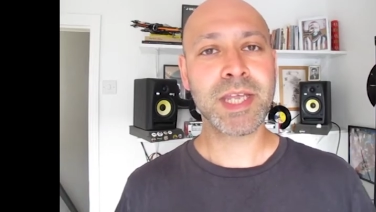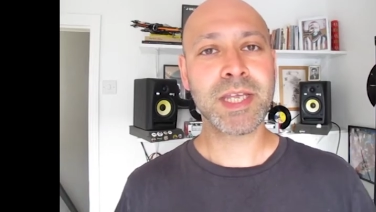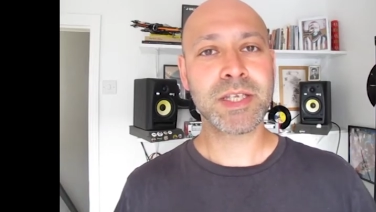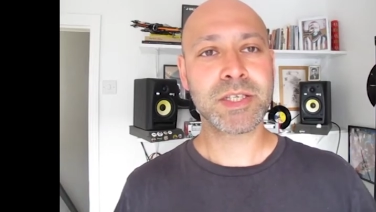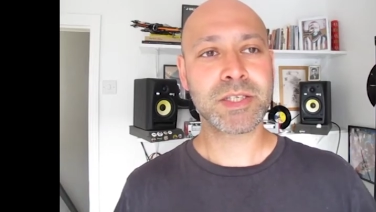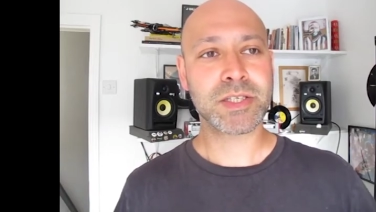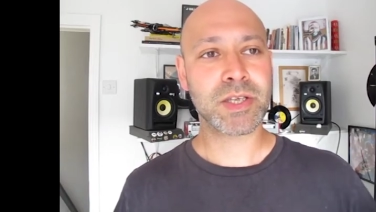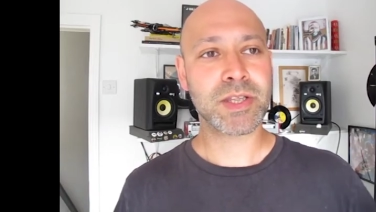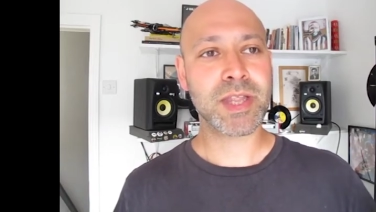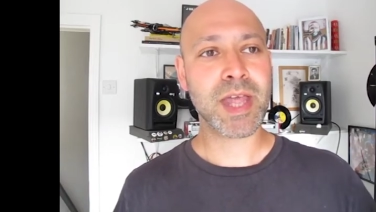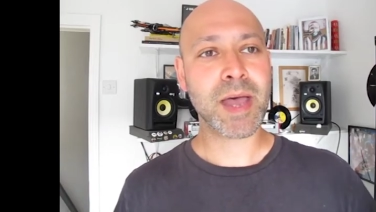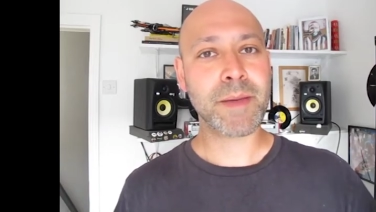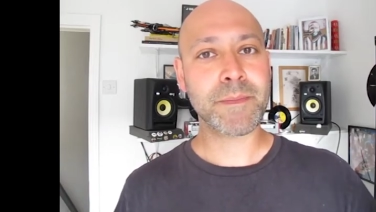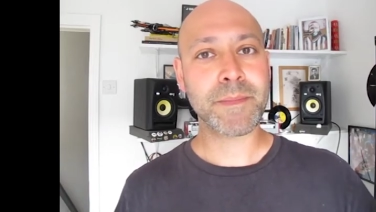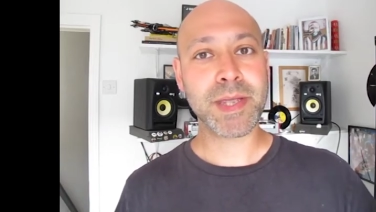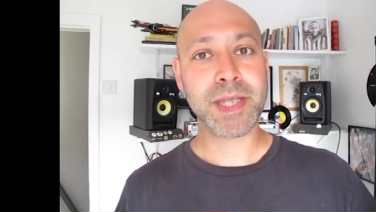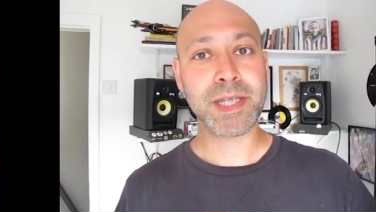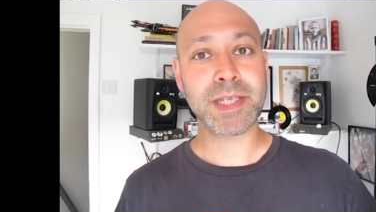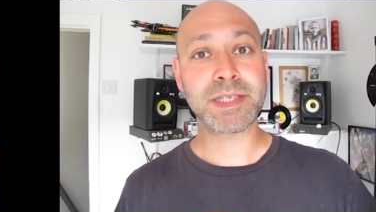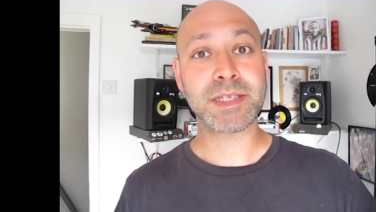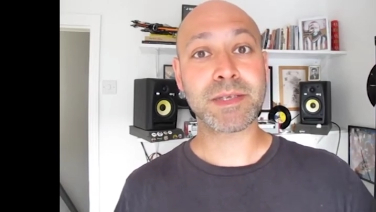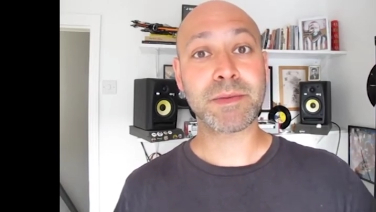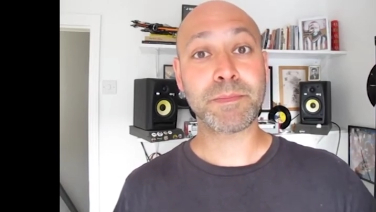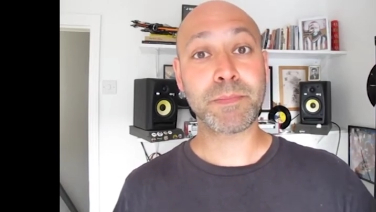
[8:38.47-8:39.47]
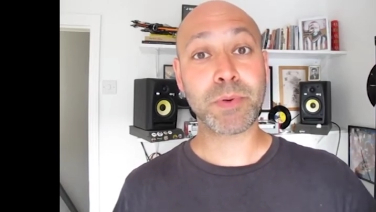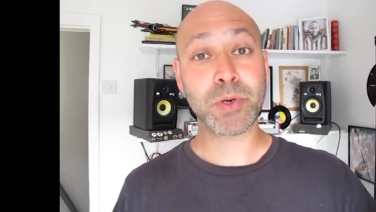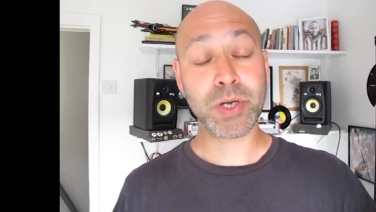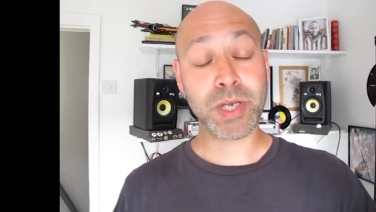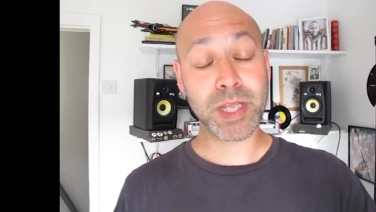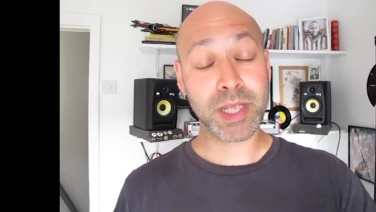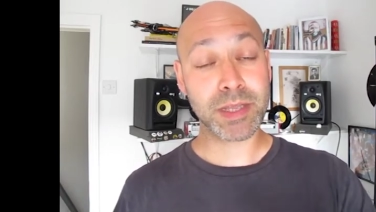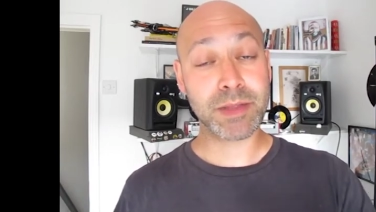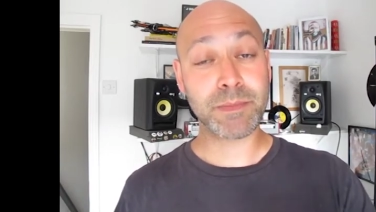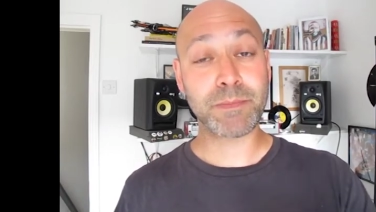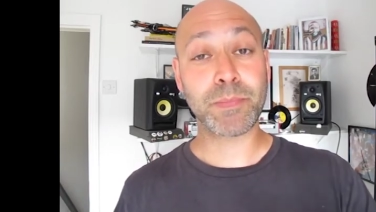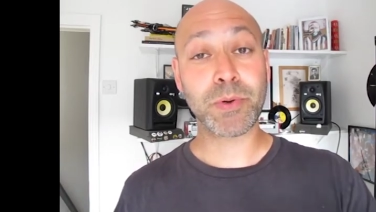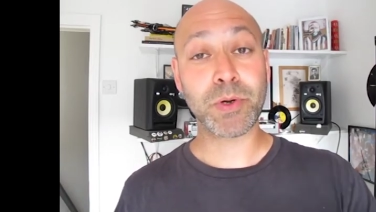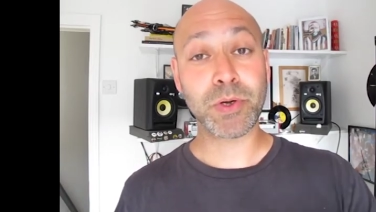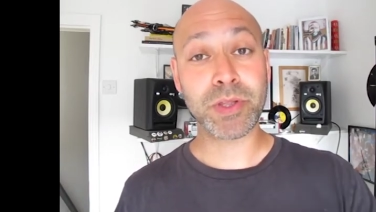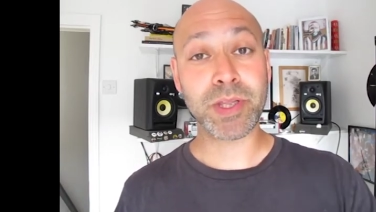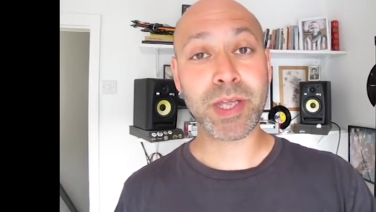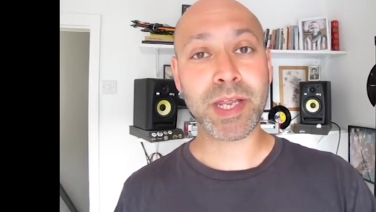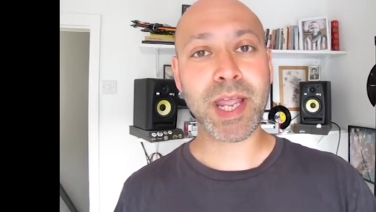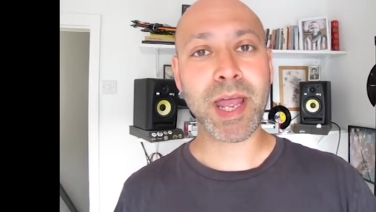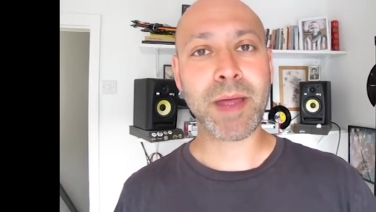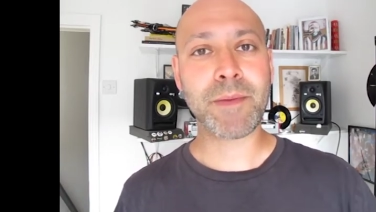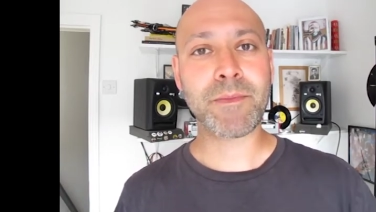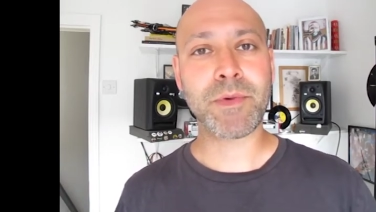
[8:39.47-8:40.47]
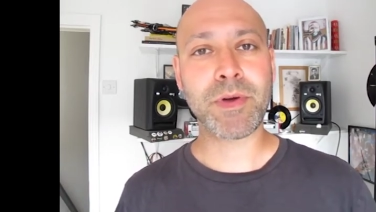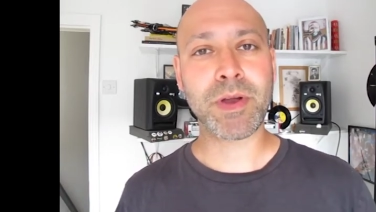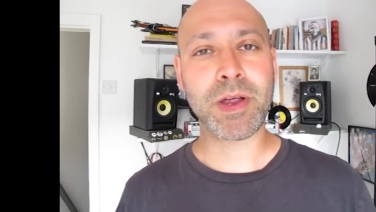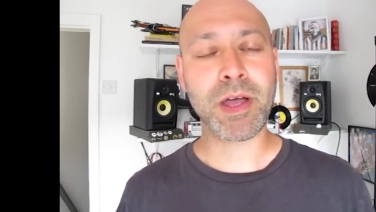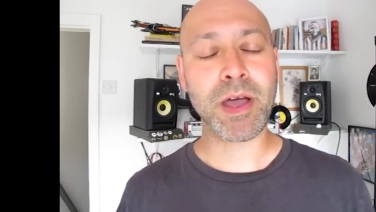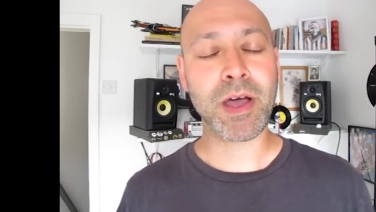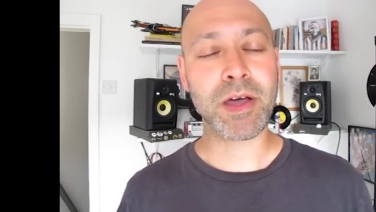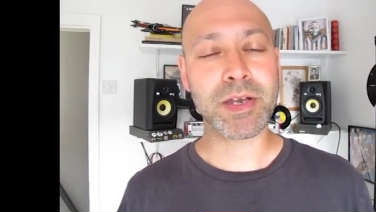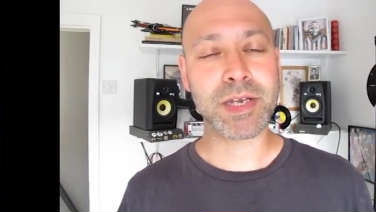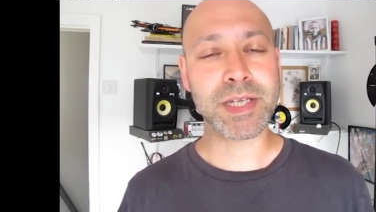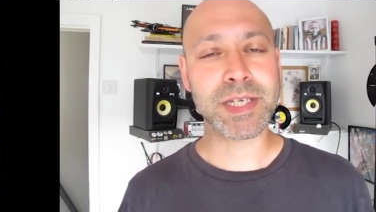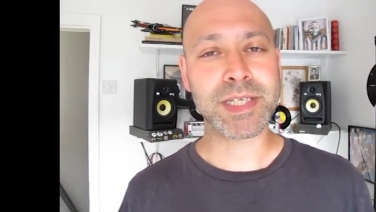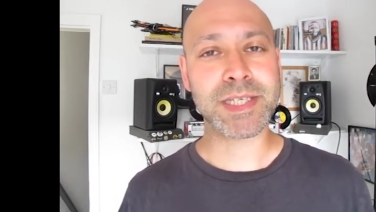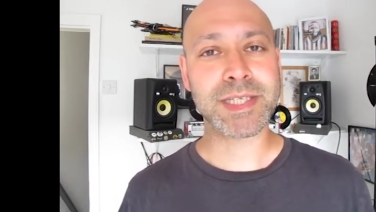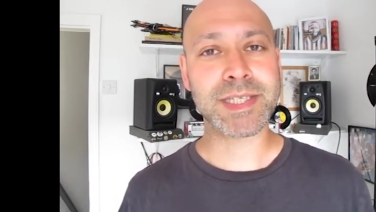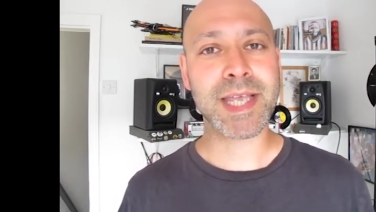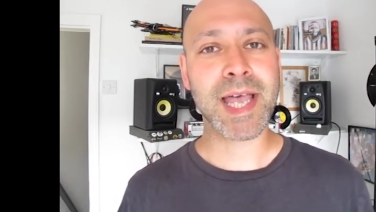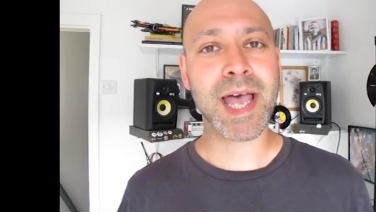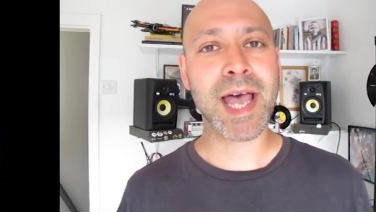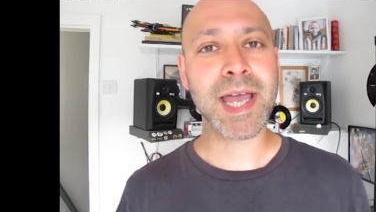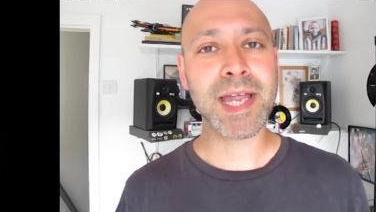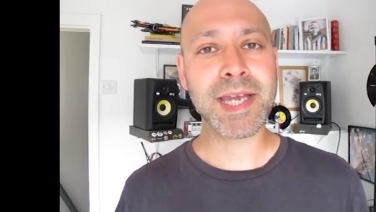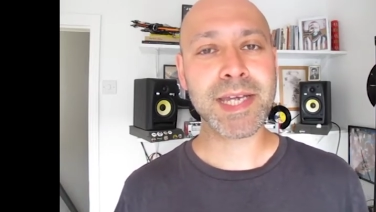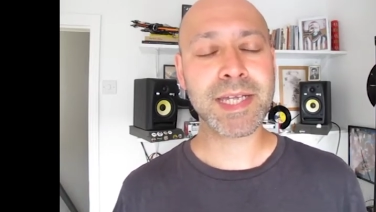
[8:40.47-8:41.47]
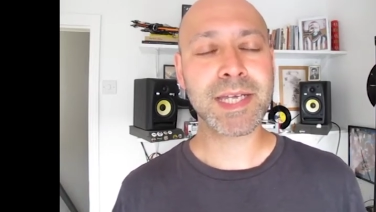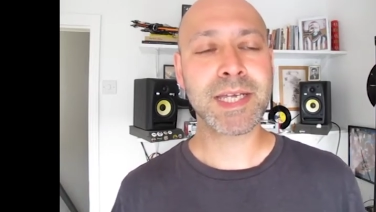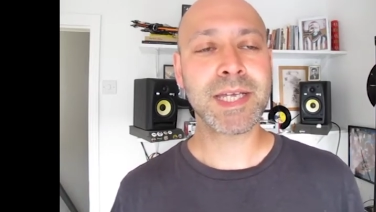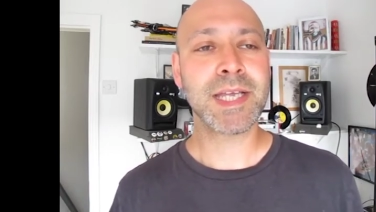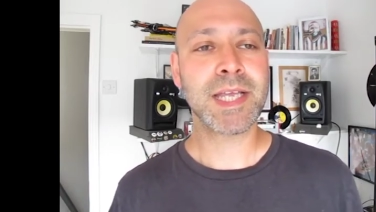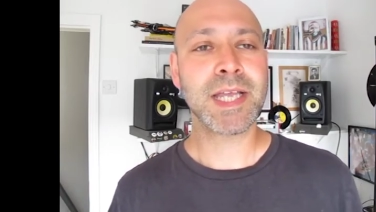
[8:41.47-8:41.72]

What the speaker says: So that means put the camera on its side,